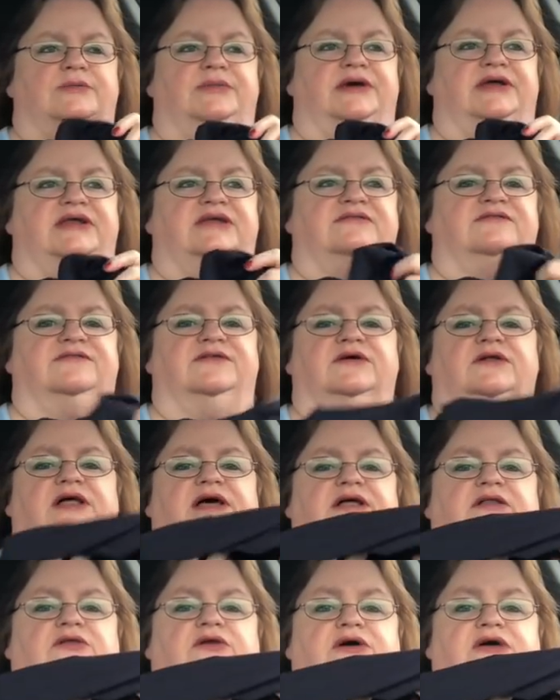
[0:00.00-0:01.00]
But I didn't feel
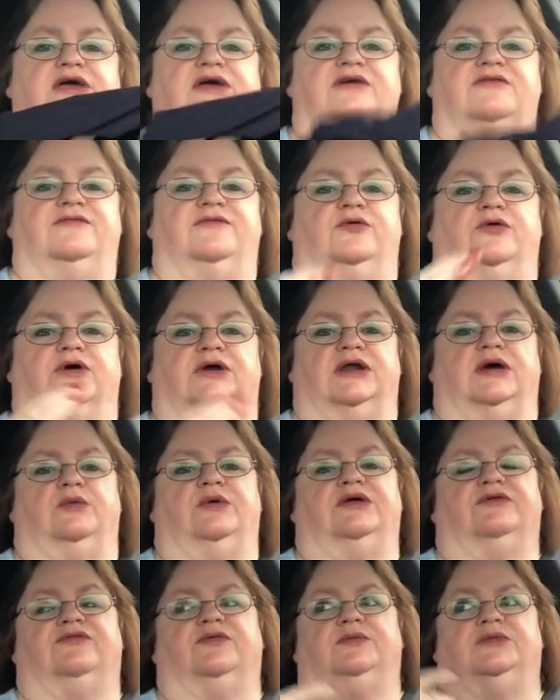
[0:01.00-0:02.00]
like looking for it. I
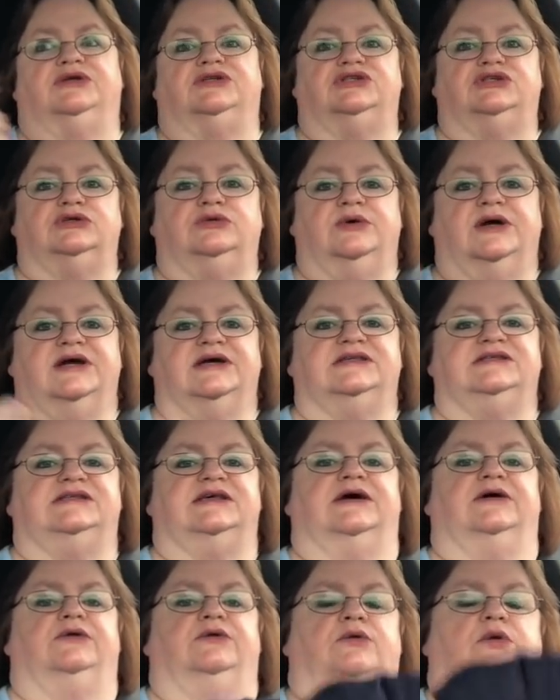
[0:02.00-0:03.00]
went from a 2X
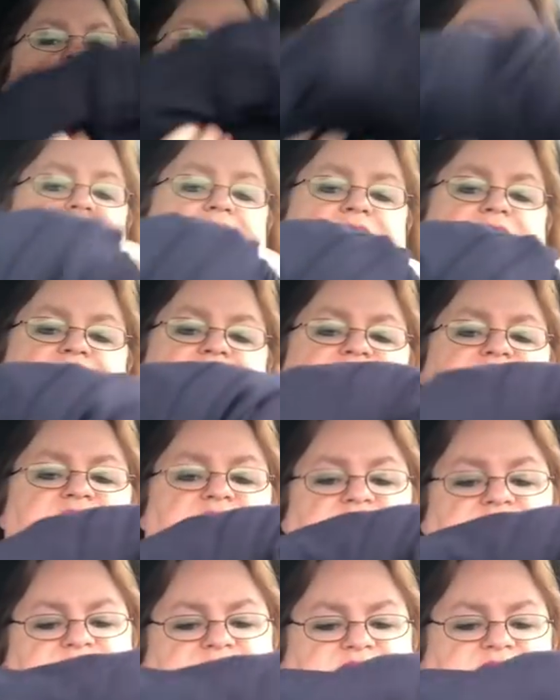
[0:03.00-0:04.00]
down to a 1X,
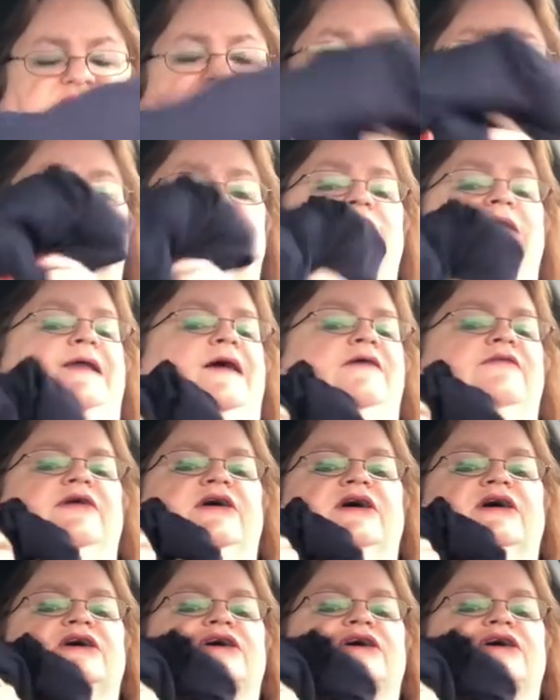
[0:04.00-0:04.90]
and I said that's good enough.